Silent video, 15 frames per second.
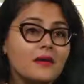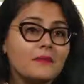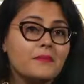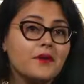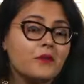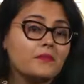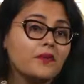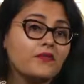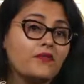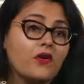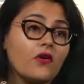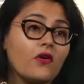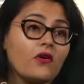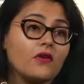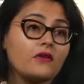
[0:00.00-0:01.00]
but above
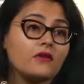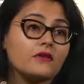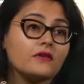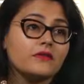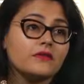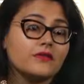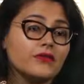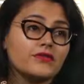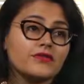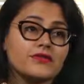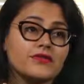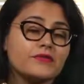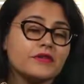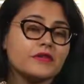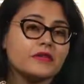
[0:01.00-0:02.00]
all, nourish
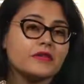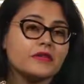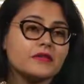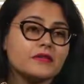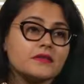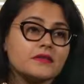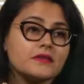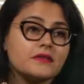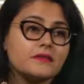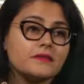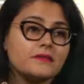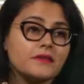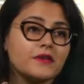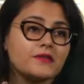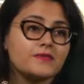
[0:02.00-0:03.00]
your resilience
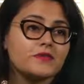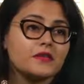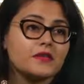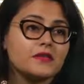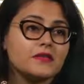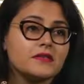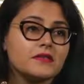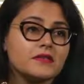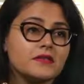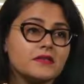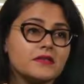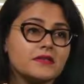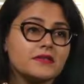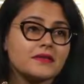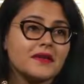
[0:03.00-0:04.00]
because resilience
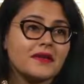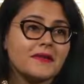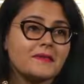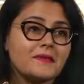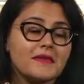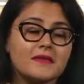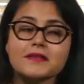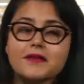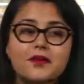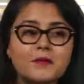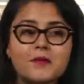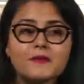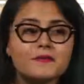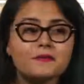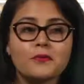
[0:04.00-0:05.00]
is um, the single
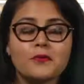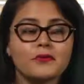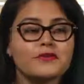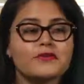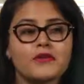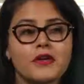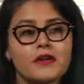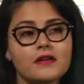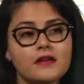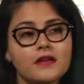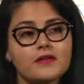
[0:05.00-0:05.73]
most important trait in an